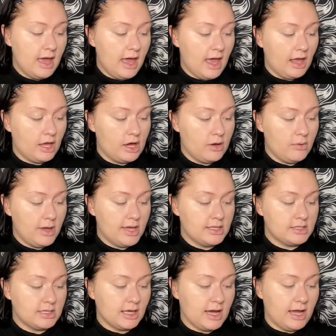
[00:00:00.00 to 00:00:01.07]
and go
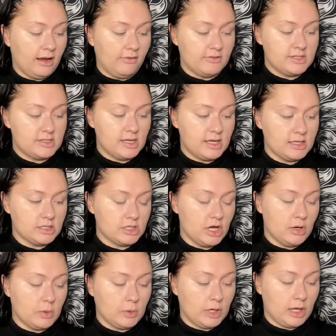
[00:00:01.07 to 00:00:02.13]
into kind of a skin
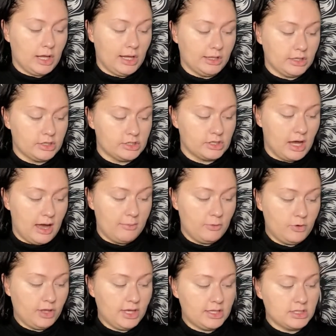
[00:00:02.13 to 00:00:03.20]
tone color. So I'm
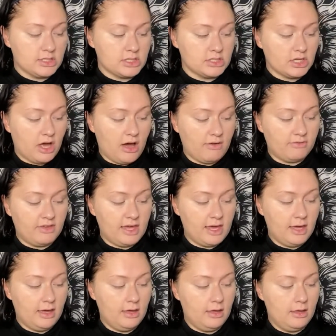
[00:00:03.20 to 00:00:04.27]
going into Toffee.